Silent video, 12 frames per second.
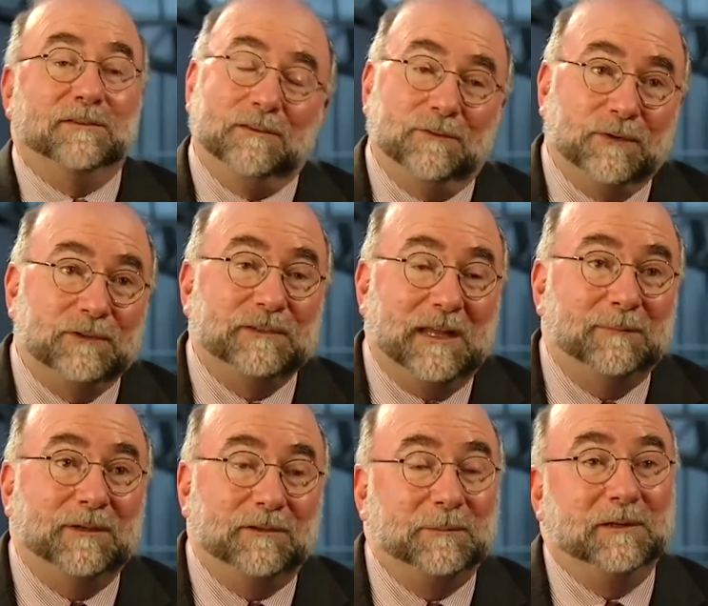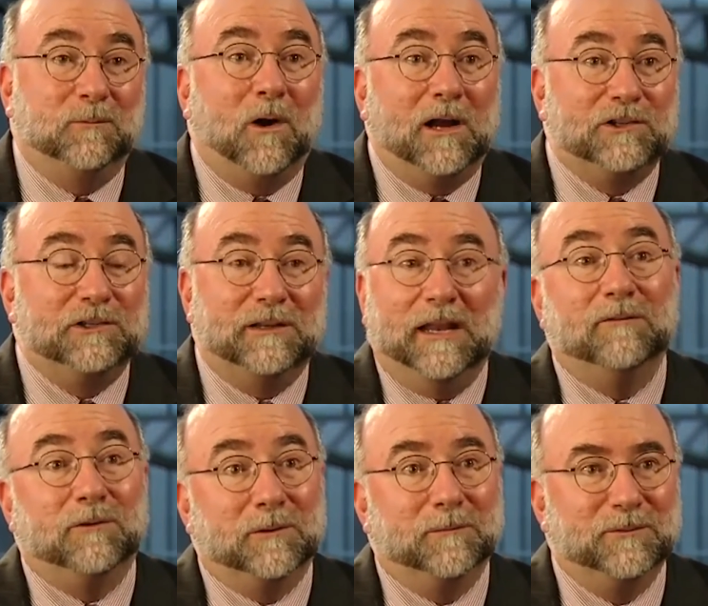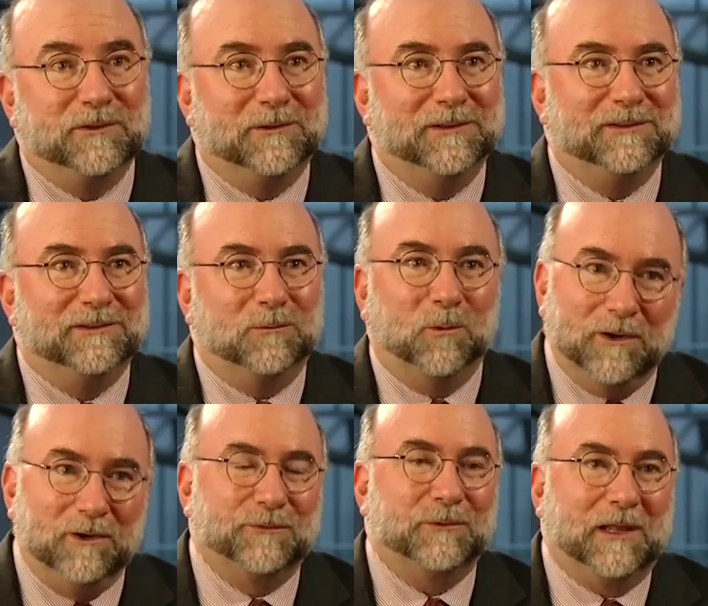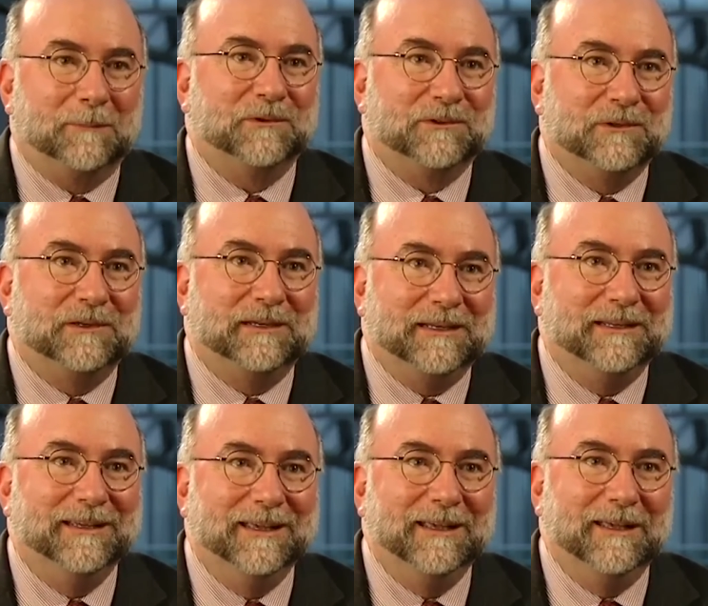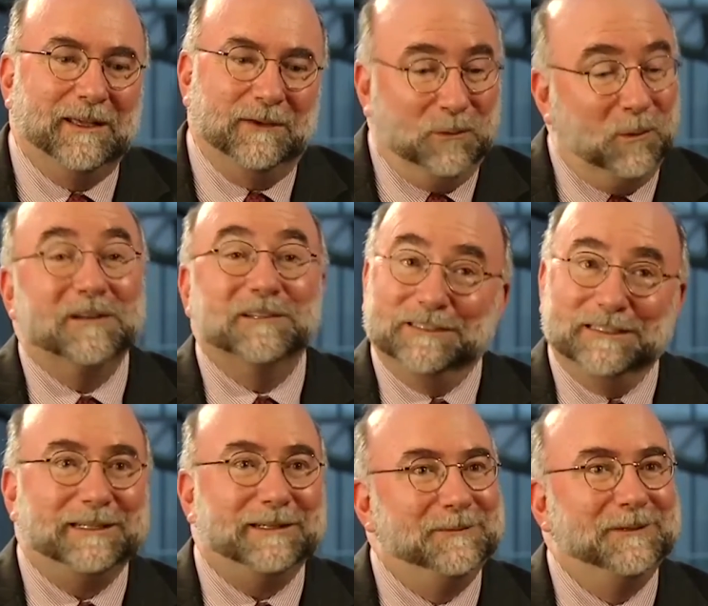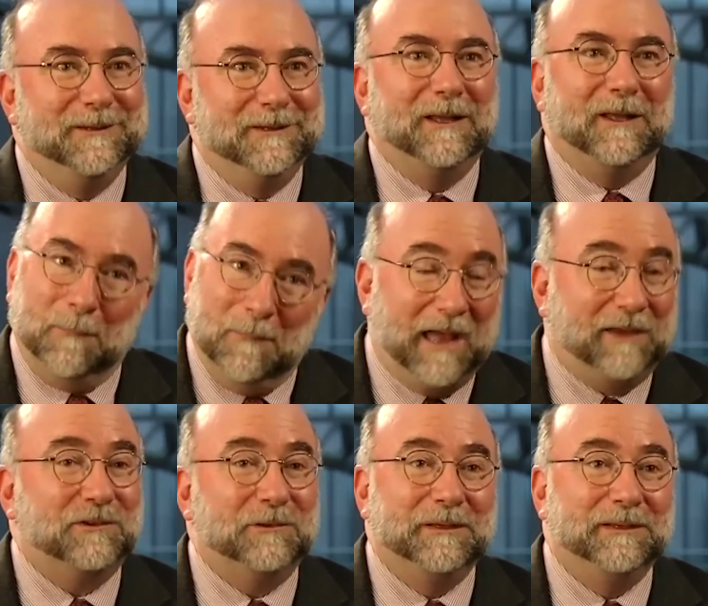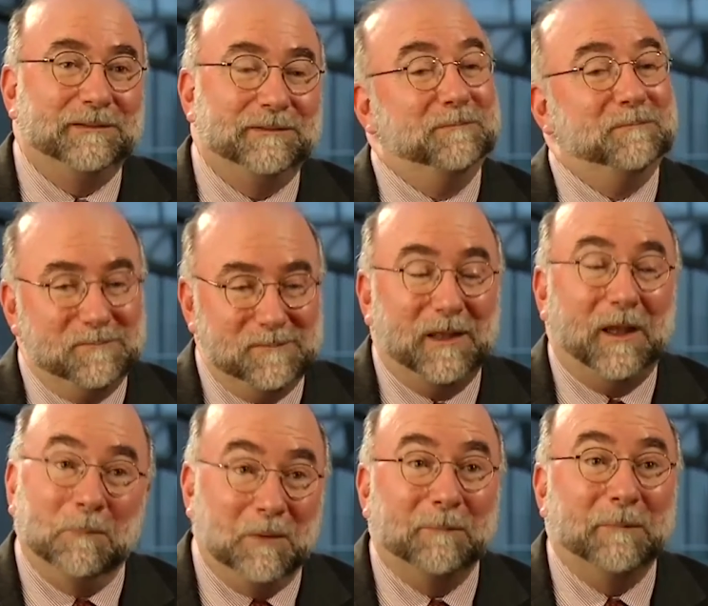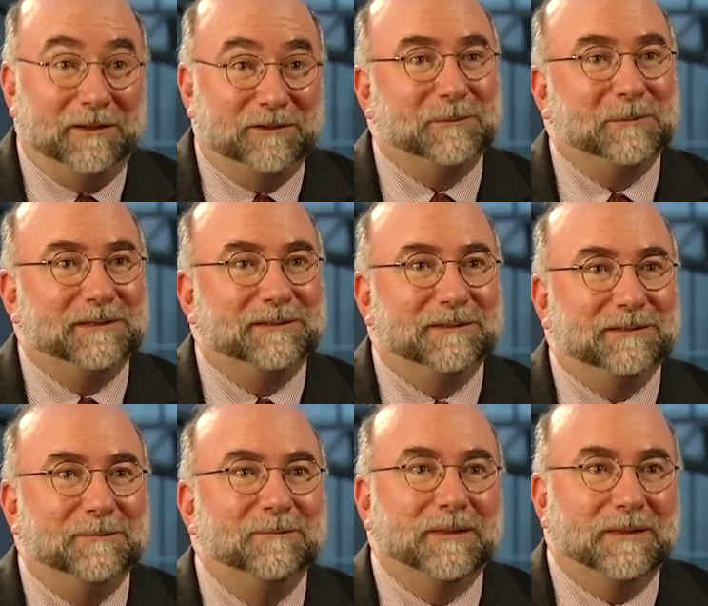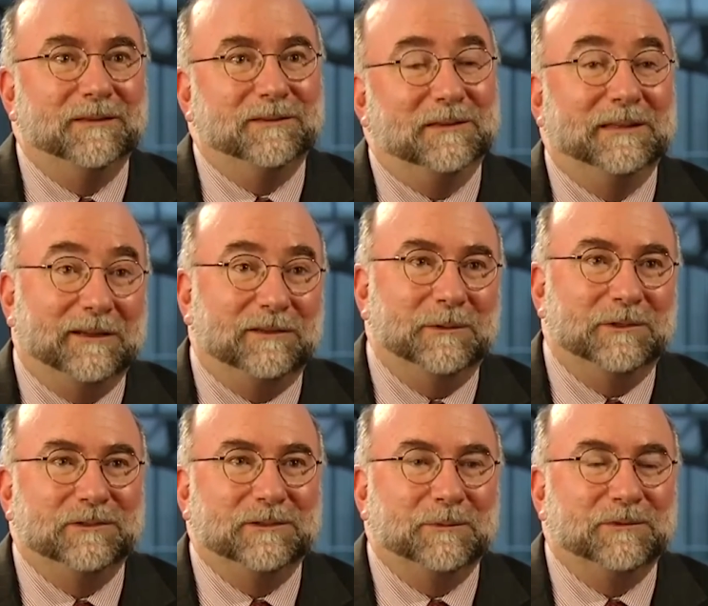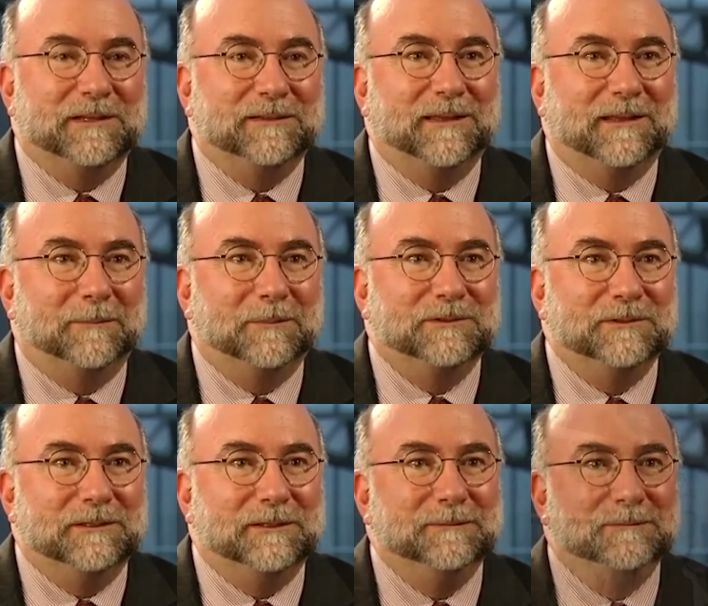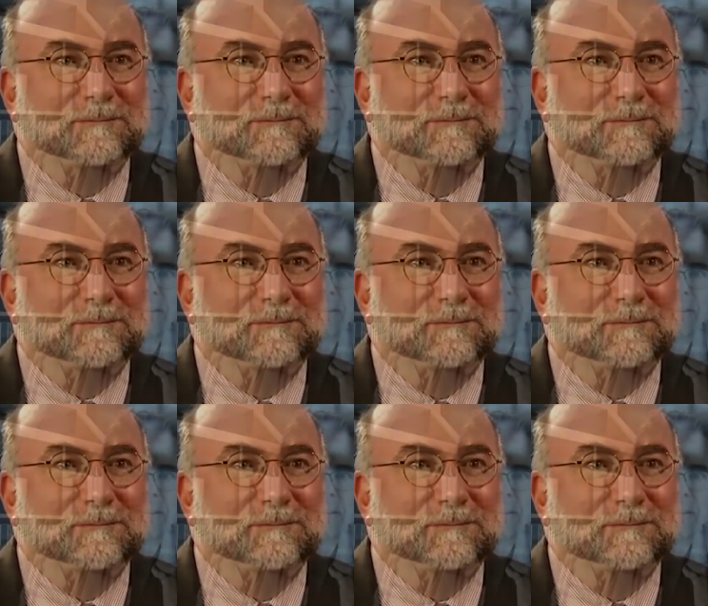this is the first time that it's been in Washington ever. So this is a wonderful opportunity. If you want to see a masterpiece among masterpieces, this is the exhibition that presents that opportunity.